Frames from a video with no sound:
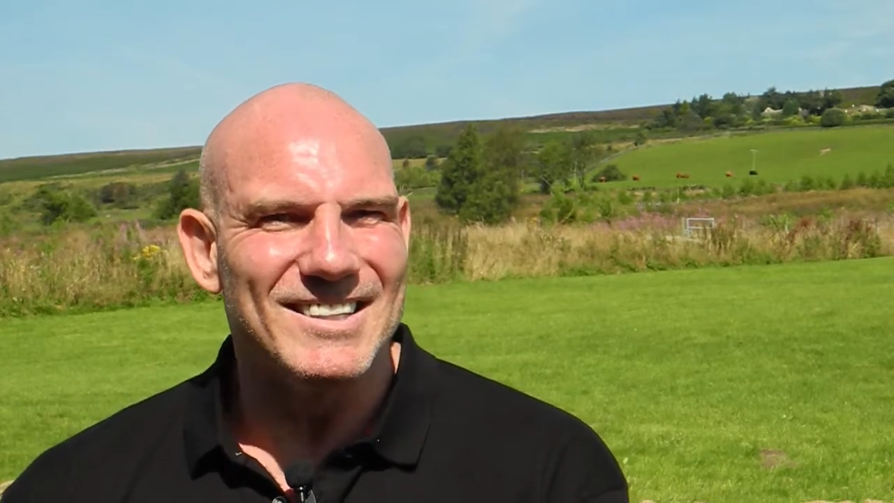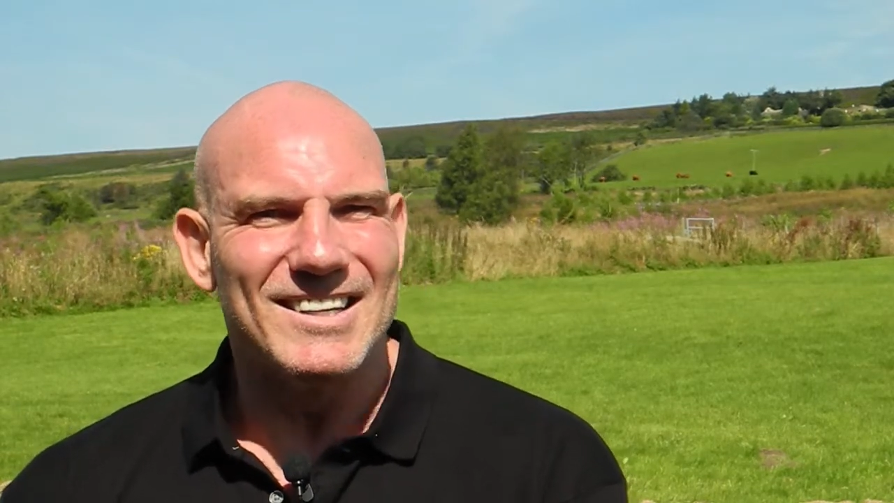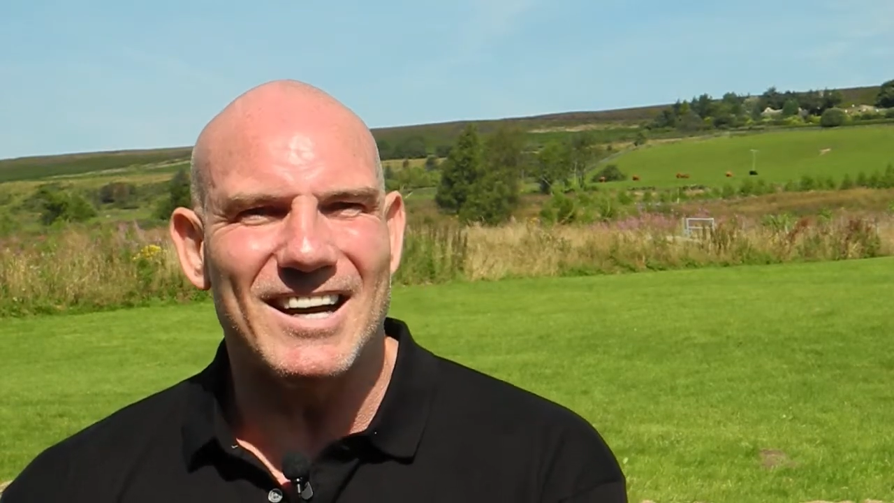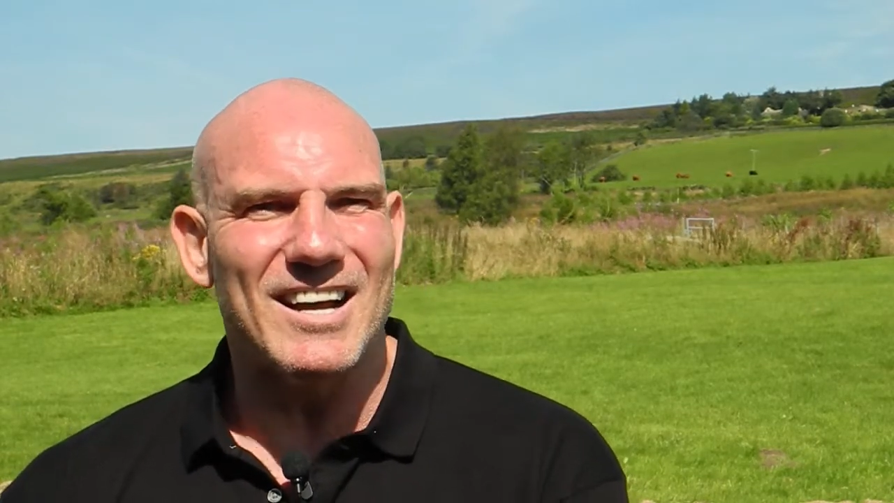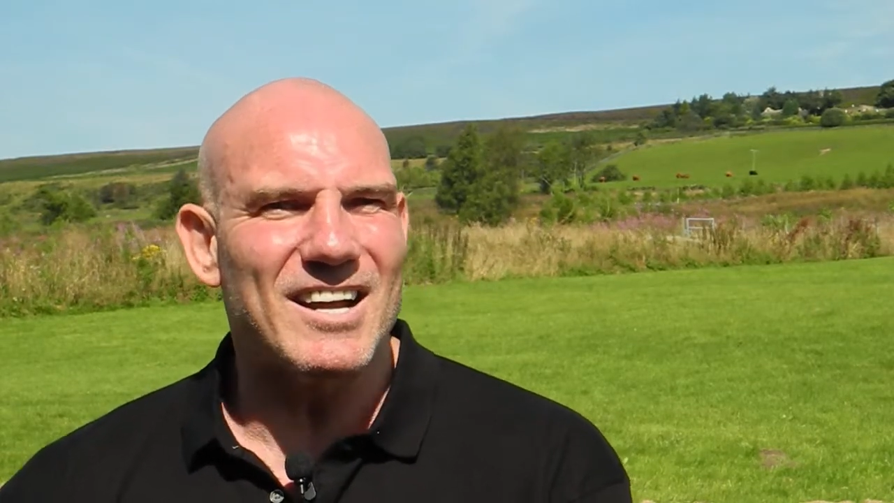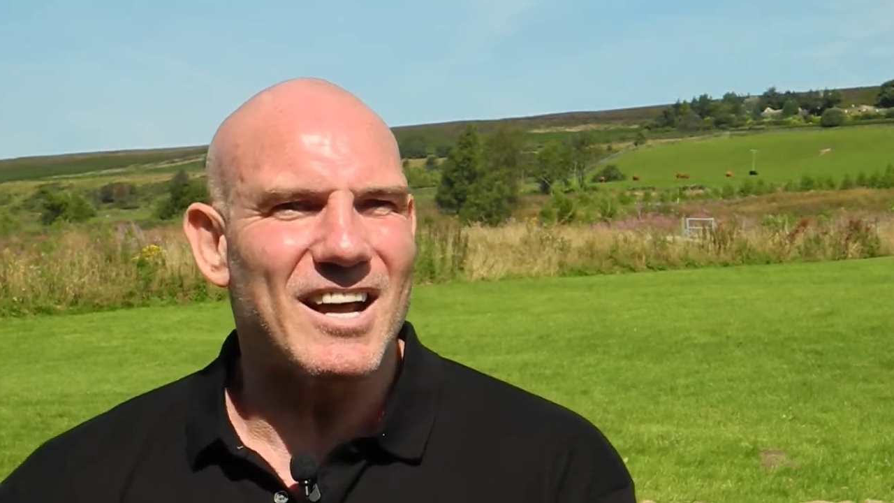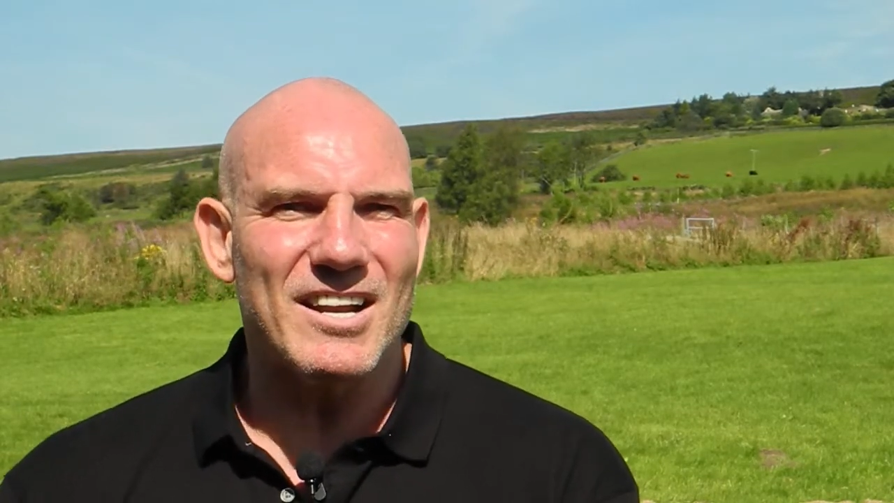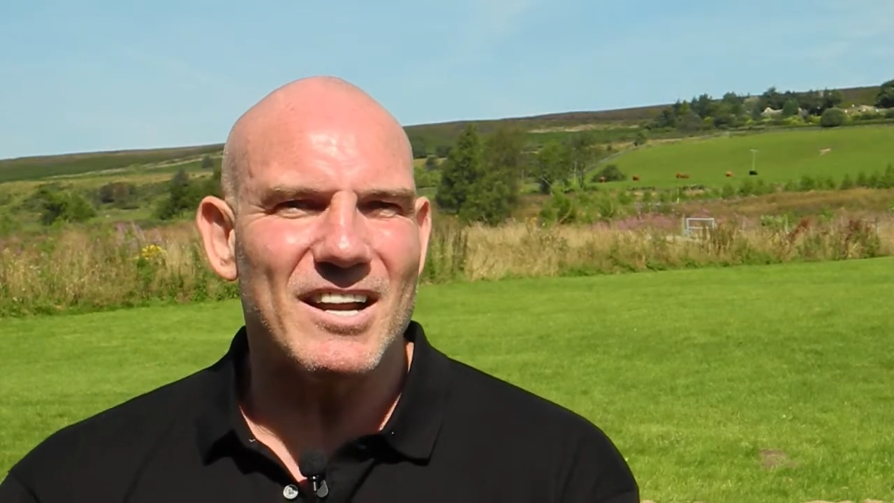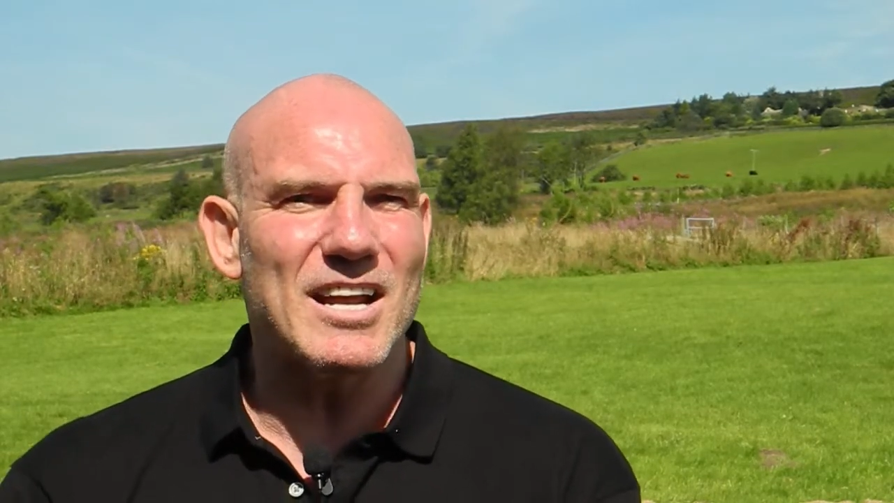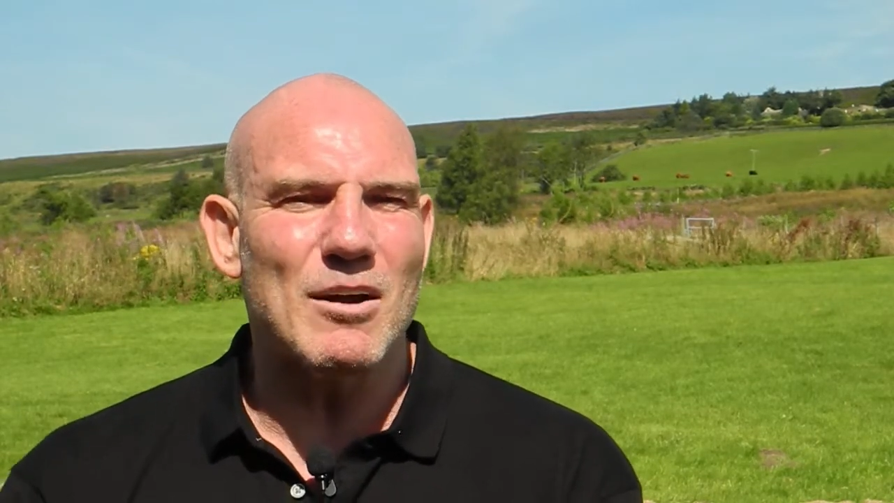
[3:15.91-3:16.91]

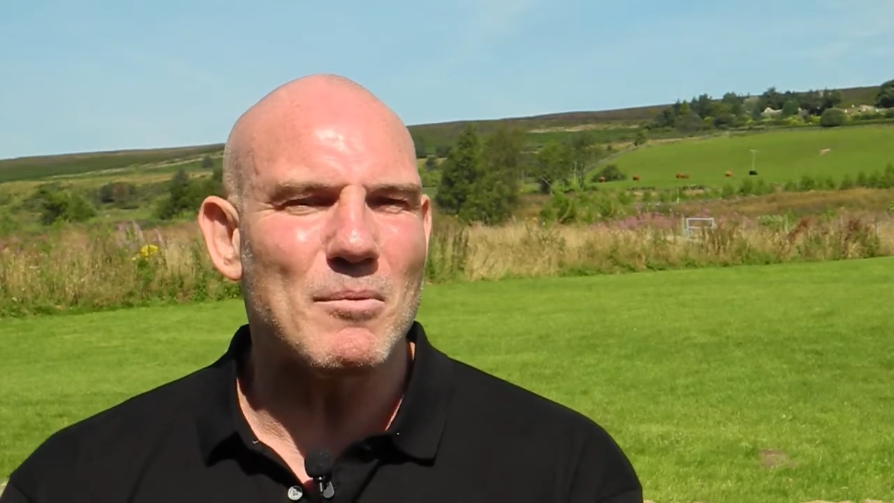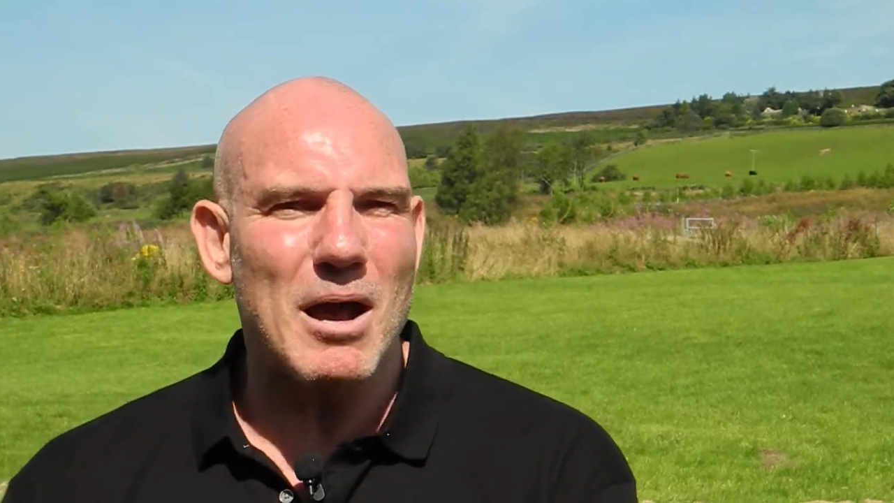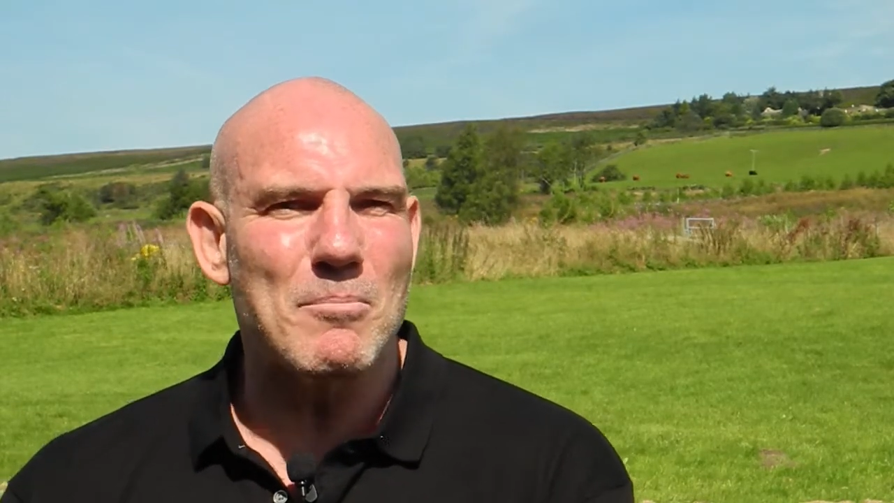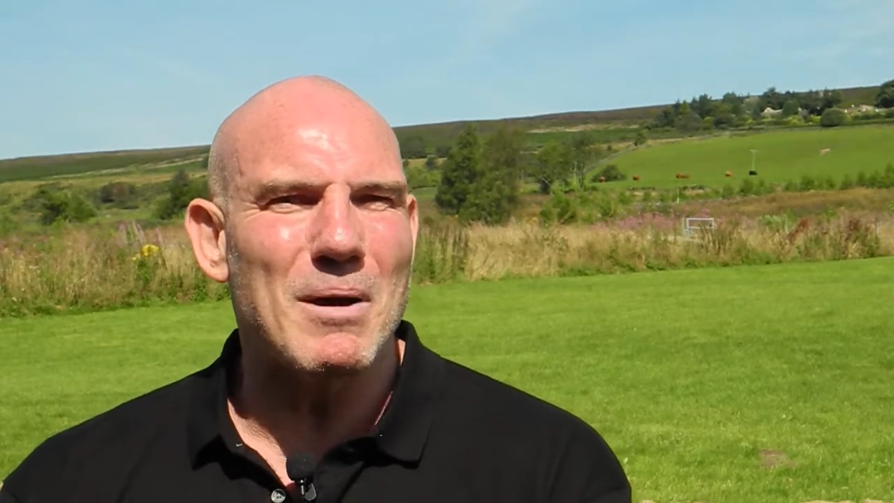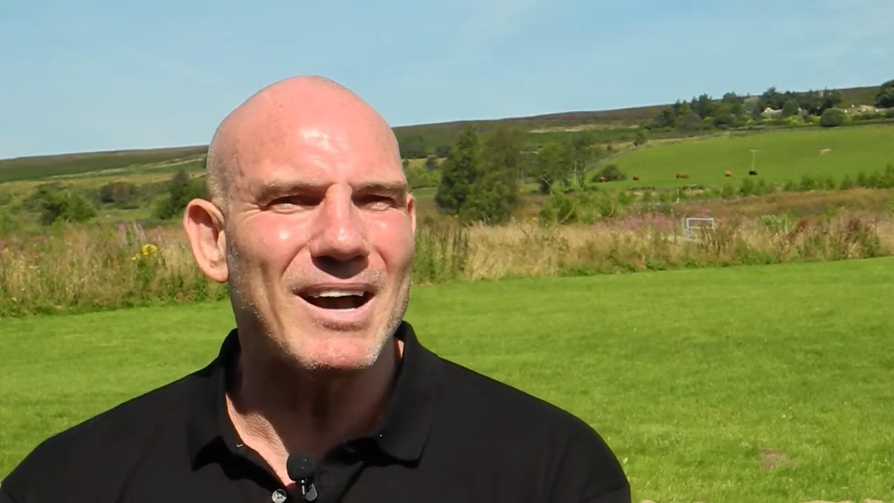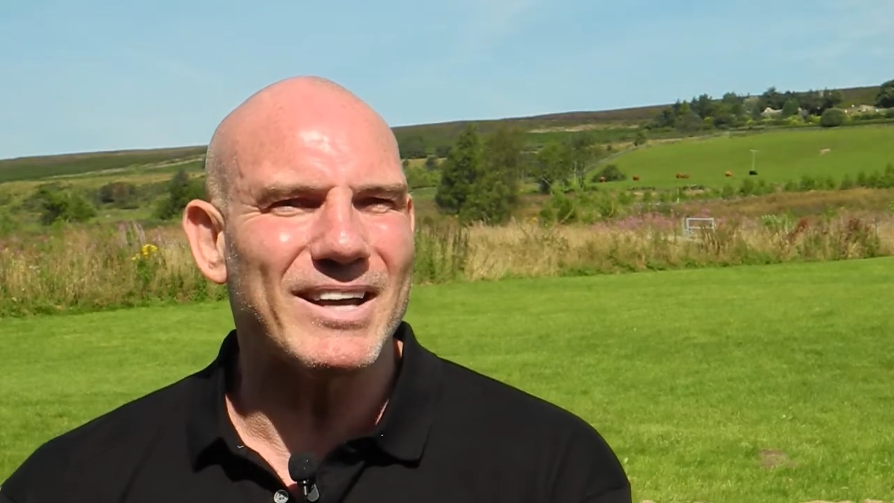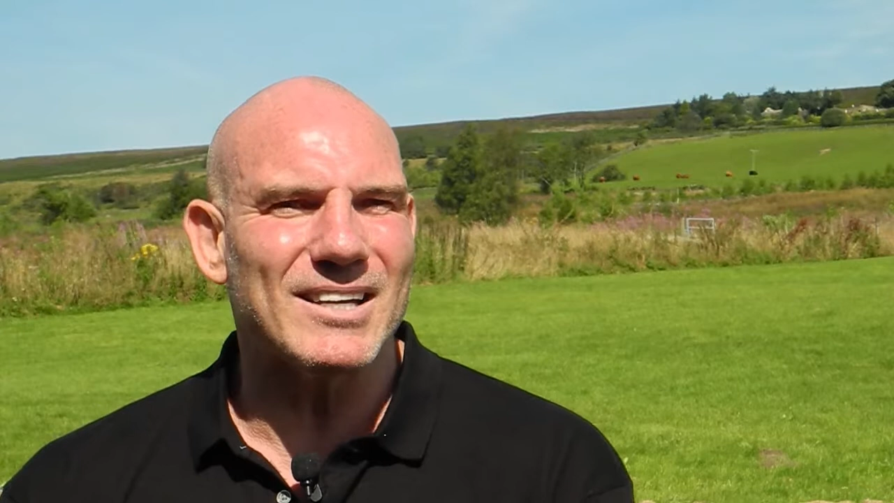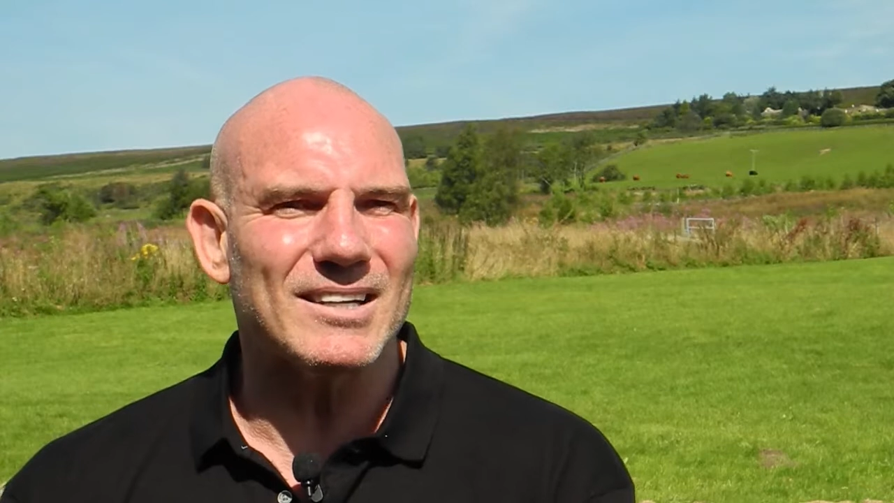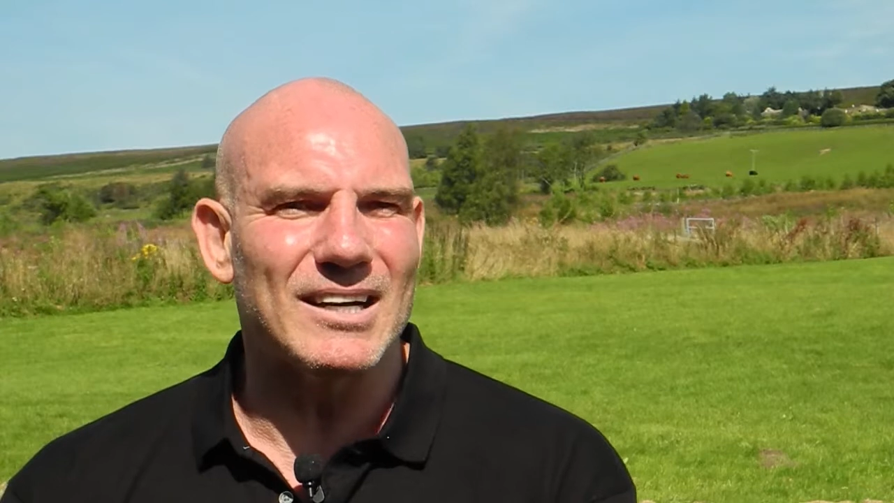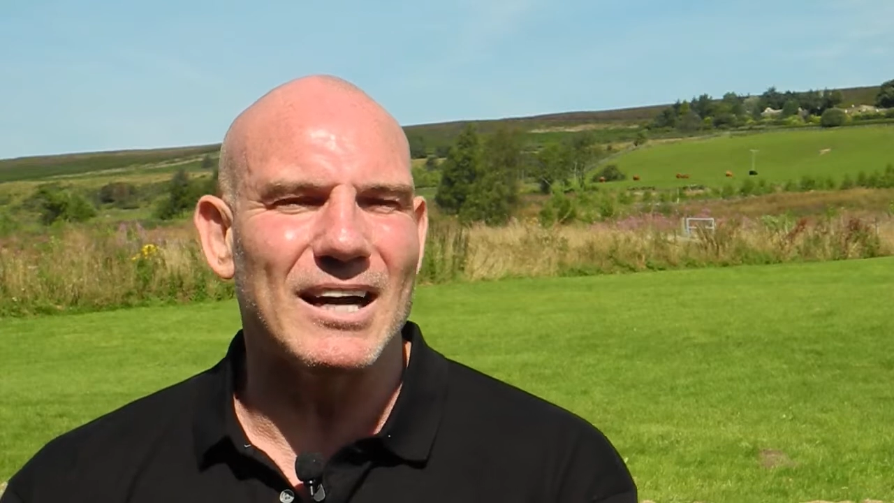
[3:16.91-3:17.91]
and now I'm back.
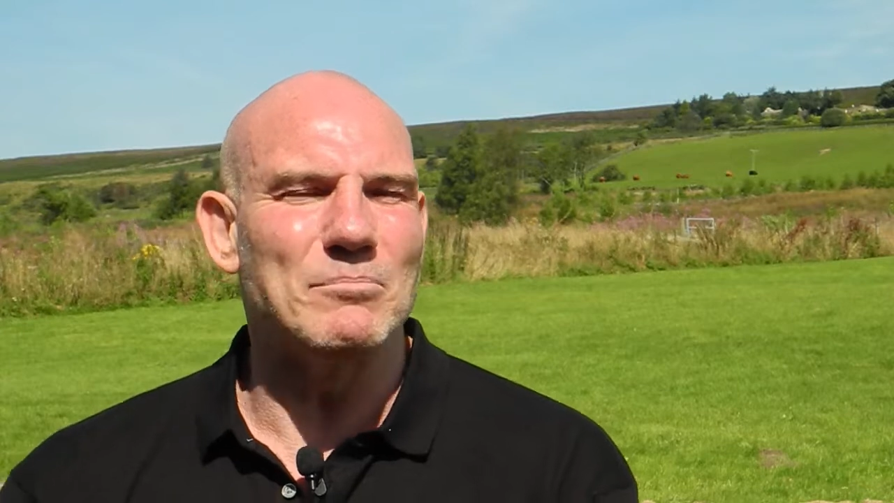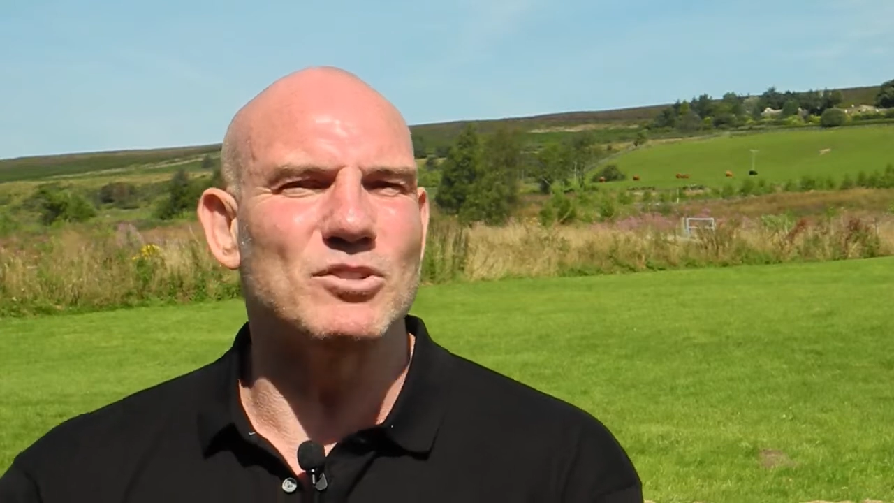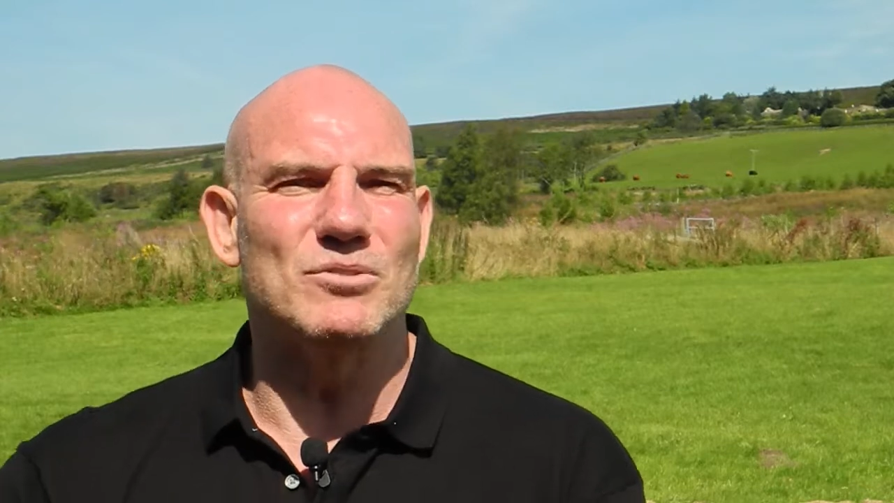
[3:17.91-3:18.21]
I'm